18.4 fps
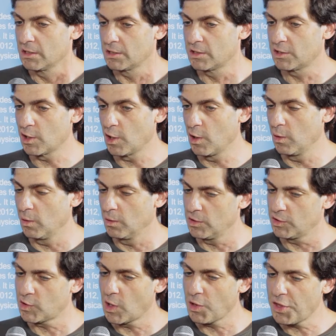So,
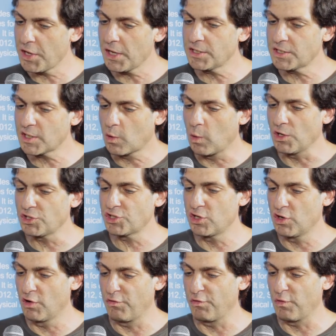so I think it's a
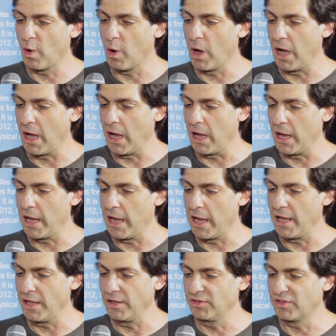question of uh,
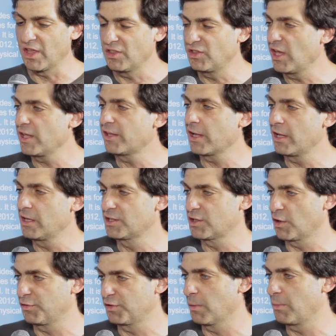the
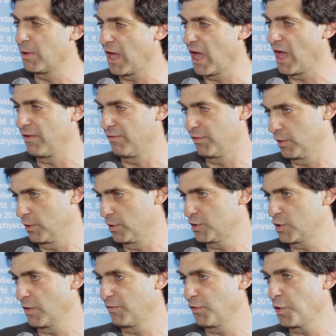details of the behavior.
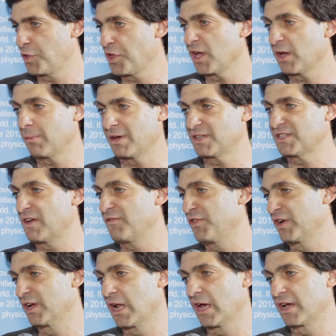So if you think about
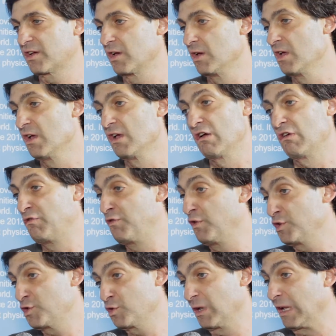something like
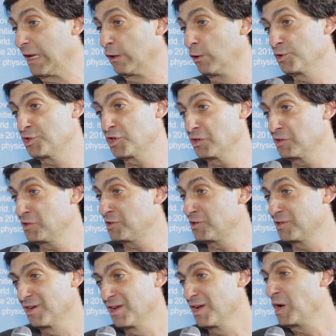visual
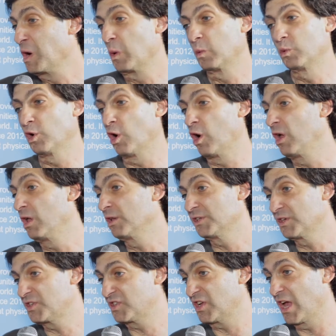illusions, we're all
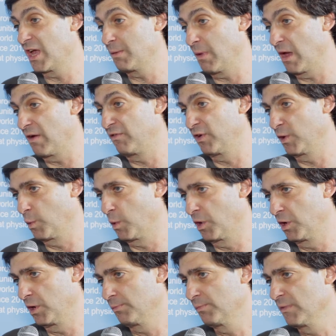the same
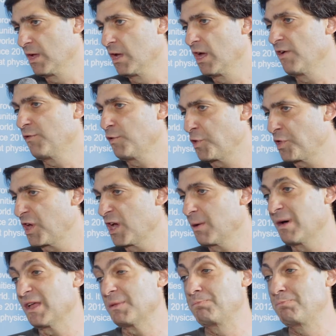everywhere. If you think
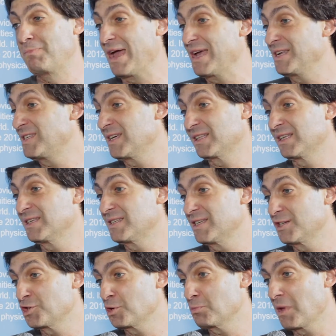about basic
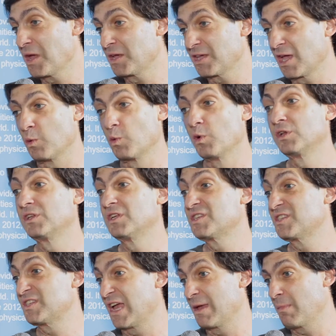decision making, we're the
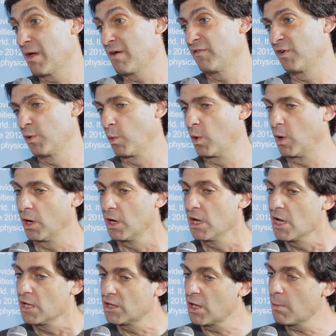same everywhere.
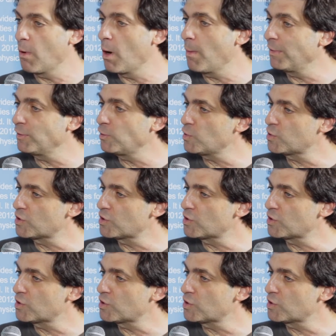The moment you